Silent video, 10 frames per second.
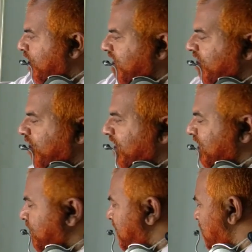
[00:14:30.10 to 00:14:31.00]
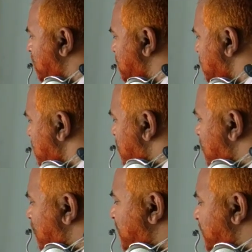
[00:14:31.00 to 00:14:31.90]
more than 50,000 cows.
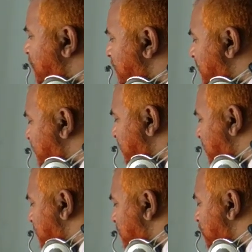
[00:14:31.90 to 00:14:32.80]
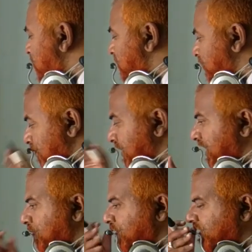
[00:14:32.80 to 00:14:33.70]
No need to maintain bulls.
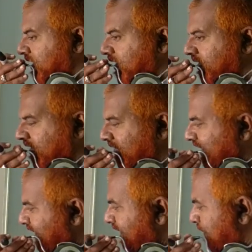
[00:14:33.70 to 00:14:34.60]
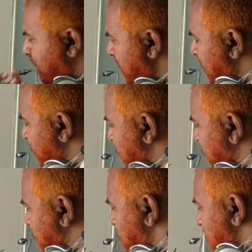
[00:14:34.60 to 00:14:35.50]
Many bulls are not required here.
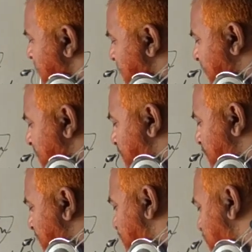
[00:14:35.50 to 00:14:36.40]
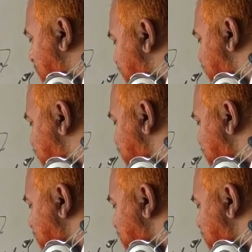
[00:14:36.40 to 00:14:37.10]
Then transportation of